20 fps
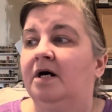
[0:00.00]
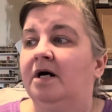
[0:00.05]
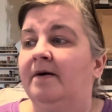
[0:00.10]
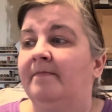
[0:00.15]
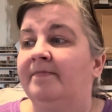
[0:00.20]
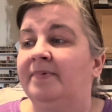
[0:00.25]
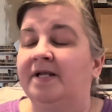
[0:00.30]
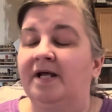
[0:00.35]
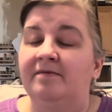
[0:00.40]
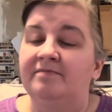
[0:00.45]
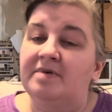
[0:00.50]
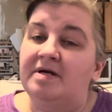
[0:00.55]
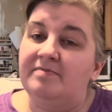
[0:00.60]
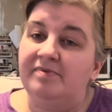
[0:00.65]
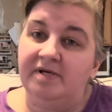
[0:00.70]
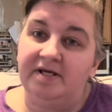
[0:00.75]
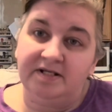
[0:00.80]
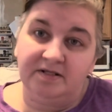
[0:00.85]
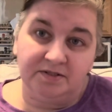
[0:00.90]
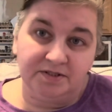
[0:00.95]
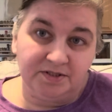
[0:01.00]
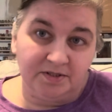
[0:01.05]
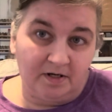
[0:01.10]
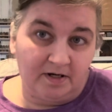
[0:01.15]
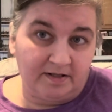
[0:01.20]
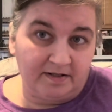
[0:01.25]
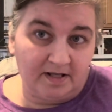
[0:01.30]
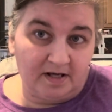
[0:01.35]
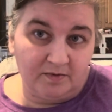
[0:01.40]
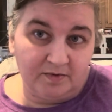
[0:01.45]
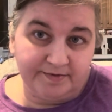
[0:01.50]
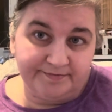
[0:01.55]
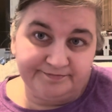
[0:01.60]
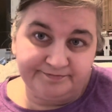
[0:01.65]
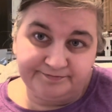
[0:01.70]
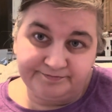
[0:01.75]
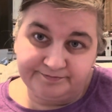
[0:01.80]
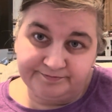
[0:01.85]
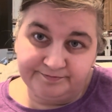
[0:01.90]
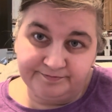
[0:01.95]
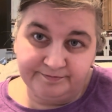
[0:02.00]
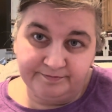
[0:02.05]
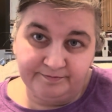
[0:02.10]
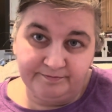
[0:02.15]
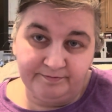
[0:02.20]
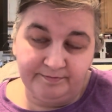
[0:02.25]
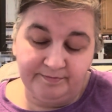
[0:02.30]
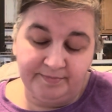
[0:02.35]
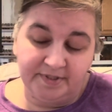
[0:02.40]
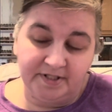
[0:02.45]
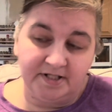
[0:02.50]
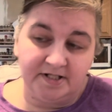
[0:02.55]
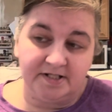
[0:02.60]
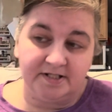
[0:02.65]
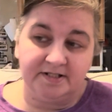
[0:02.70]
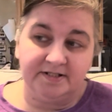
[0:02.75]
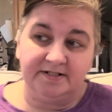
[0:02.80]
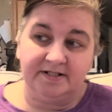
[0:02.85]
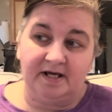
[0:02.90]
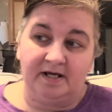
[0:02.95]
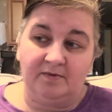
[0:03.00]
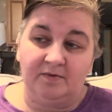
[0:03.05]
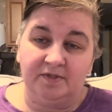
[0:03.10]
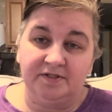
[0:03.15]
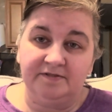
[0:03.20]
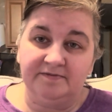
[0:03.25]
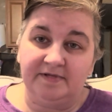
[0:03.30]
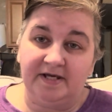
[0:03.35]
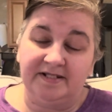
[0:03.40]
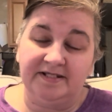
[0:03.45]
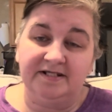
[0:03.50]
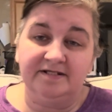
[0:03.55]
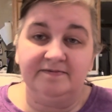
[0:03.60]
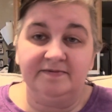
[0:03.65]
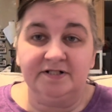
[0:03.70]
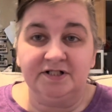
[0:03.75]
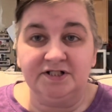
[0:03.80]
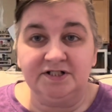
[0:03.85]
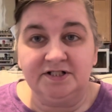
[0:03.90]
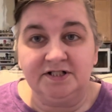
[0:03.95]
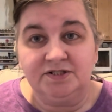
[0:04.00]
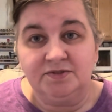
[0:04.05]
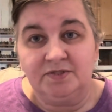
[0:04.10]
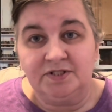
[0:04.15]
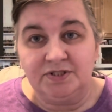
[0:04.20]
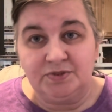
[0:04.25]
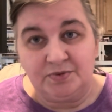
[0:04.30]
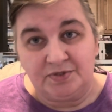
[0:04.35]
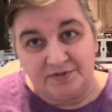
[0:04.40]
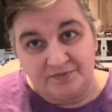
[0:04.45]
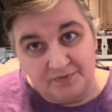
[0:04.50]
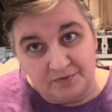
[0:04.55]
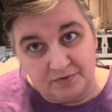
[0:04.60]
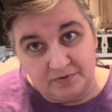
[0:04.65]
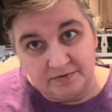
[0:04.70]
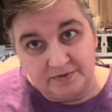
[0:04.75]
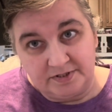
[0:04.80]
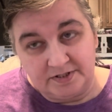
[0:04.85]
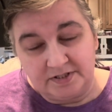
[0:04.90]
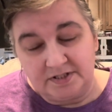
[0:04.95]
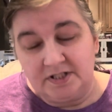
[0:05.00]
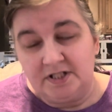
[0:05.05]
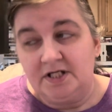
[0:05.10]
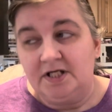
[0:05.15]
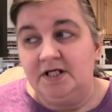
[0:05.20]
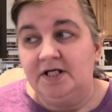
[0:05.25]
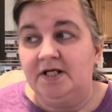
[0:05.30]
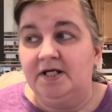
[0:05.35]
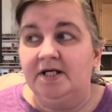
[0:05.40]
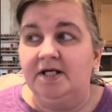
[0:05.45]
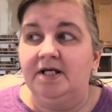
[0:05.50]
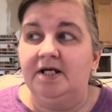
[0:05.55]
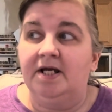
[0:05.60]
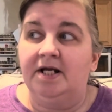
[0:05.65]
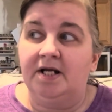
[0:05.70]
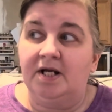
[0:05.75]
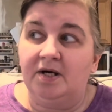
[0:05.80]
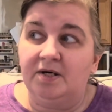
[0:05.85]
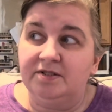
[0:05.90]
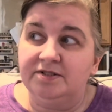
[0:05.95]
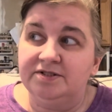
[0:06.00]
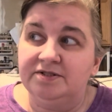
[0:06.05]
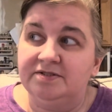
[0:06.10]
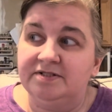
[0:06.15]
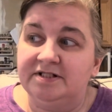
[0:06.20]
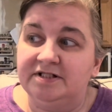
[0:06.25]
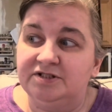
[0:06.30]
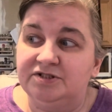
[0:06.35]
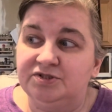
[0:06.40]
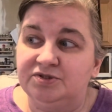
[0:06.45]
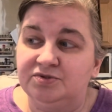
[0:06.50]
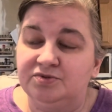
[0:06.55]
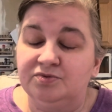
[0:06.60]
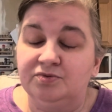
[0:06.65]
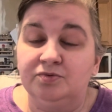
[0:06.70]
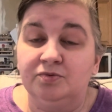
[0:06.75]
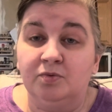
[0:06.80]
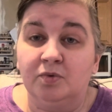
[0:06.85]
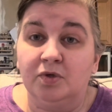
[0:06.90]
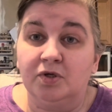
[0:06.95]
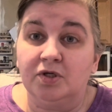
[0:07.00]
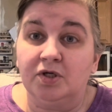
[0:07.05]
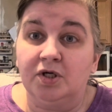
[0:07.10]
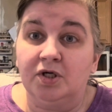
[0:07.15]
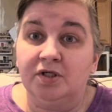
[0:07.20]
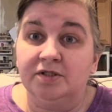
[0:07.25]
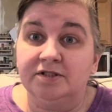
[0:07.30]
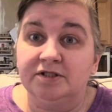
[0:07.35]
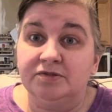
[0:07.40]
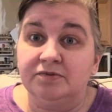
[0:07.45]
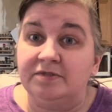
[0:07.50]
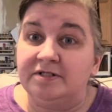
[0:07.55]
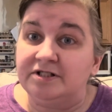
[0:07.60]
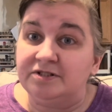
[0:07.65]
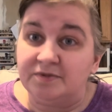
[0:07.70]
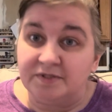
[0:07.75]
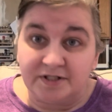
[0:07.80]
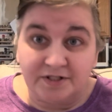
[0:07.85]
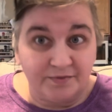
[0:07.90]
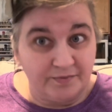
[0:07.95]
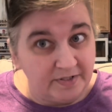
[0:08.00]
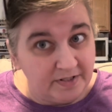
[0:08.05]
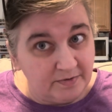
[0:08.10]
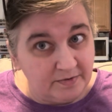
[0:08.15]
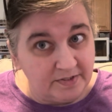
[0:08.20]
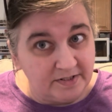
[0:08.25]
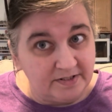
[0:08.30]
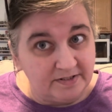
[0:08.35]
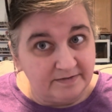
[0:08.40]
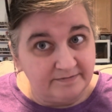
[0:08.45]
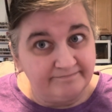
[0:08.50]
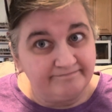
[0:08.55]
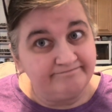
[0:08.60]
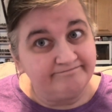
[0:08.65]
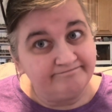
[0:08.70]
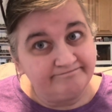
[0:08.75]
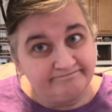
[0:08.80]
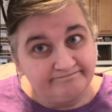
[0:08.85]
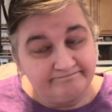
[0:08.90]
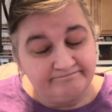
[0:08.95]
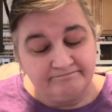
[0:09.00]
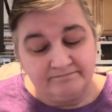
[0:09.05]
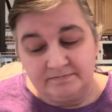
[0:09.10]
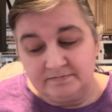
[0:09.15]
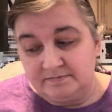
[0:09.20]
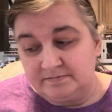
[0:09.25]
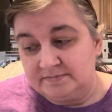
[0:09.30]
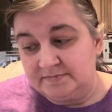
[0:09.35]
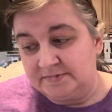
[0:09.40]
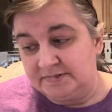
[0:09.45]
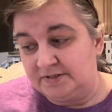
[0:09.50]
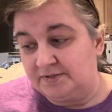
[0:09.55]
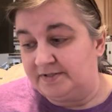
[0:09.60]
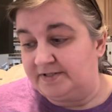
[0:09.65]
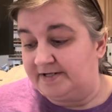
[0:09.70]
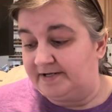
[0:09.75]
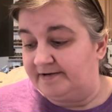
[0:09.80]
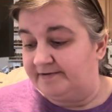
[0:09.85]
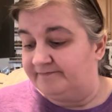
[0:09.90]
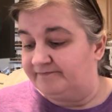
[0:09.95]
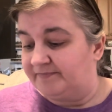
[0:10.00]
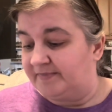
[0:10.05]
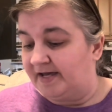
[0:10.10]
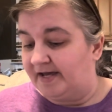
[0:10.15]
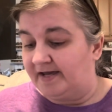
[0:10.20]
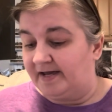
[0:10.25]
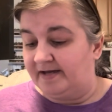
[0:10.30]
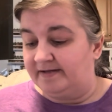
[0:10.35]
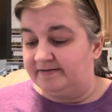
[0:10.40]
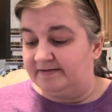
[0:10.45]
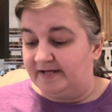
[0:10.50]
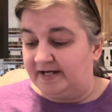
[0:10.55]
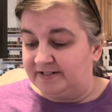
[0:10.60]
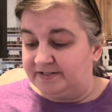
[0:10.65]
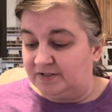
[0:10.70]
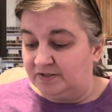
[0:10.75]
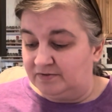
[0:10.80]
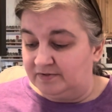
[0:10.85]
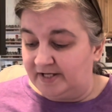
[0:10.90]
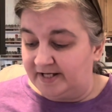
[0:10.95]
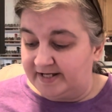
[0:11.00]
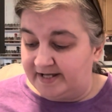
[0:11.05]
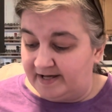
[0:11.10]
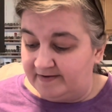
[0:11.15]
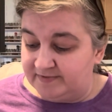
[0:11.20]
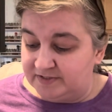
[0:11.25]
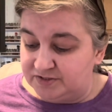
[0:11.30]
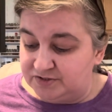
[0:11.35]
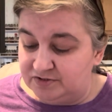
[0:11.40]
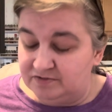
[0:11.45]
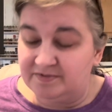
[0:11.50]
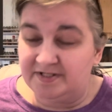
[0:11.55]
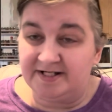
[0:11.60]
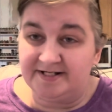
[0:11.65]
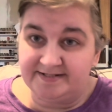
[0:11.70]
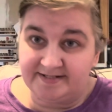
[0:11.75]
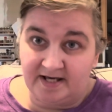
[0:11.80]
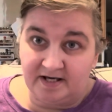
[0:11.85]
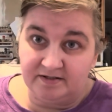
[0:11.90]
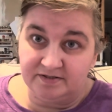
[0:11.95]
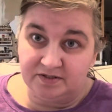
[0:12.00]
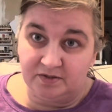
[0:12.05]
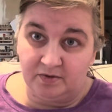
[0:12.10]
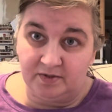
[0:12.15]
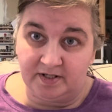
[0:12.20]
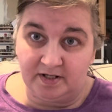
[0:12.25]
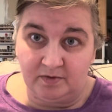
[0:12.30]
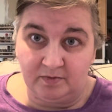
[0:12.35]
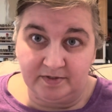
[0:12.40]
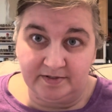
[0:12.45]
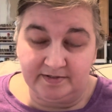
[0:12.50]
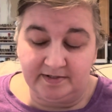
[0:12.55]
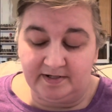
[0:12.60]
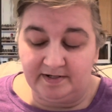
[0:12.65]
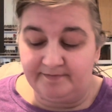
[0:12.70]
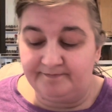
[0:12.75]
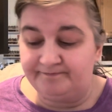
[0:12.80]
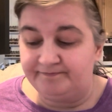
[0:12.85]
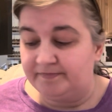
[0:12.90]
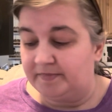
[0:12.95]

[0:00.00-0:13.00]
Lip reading: But I'm not planning on starting that one, because I need to finish the 2024 one, and I also need to work on the 2023 one. So yeah, I don't like having too many styles going at one time.